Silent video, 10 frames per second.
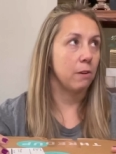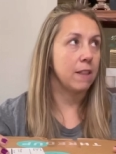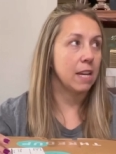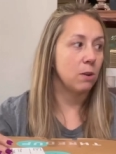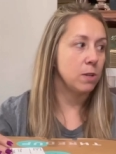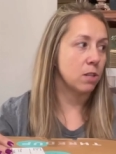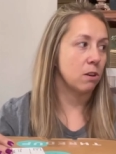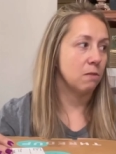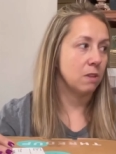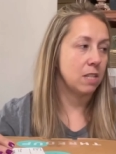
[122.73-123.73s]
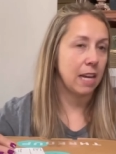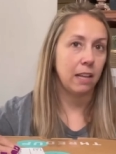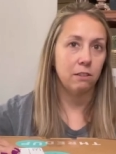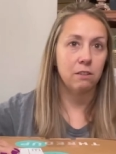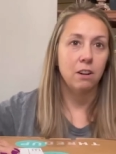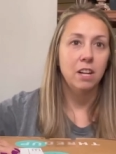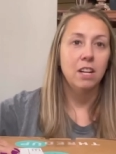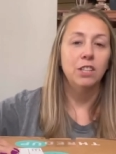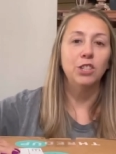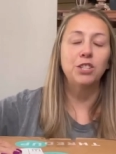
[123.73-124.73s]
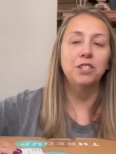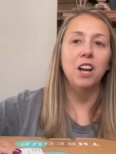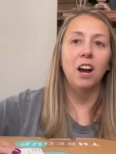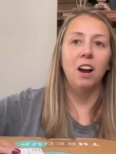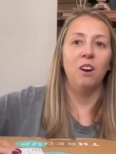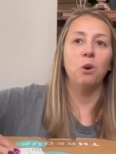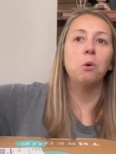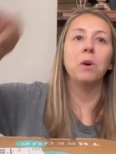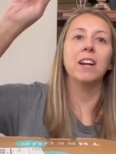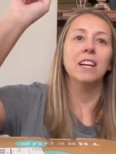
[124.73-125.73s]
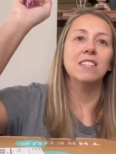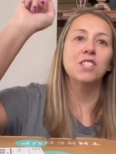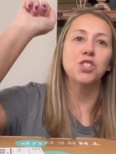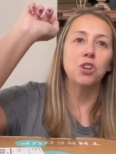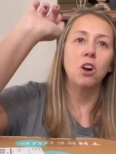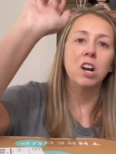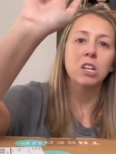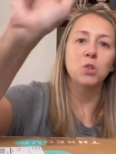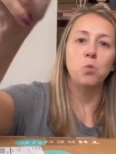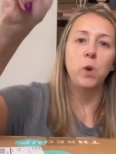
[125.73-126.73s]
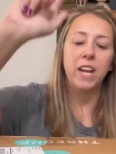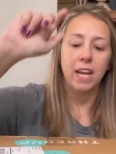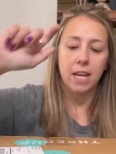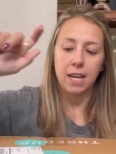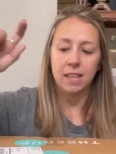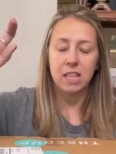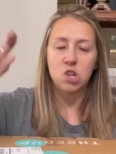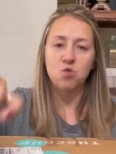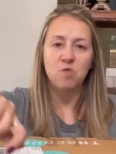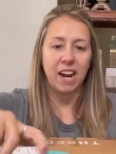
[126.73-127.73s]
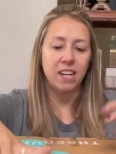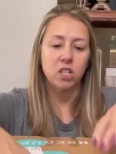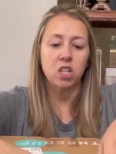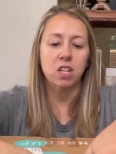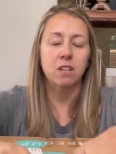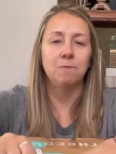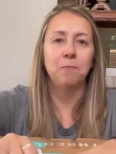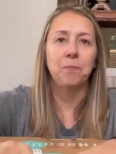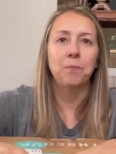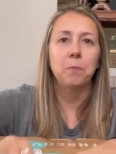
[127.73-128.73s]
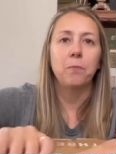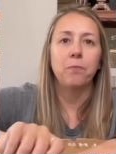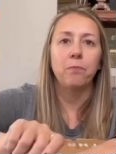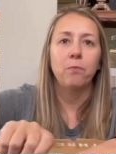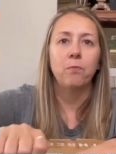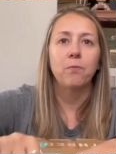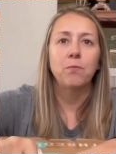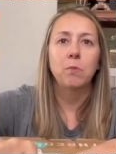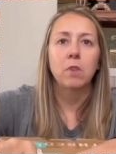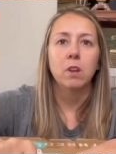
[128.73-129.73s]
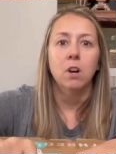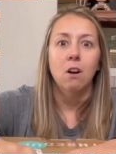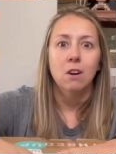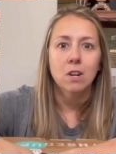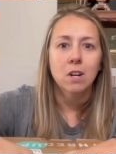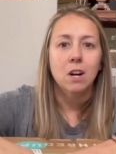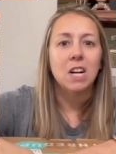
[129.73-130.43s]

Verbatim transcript: I think we started with Taylor. So we're gonna start with the director. Tory Burch.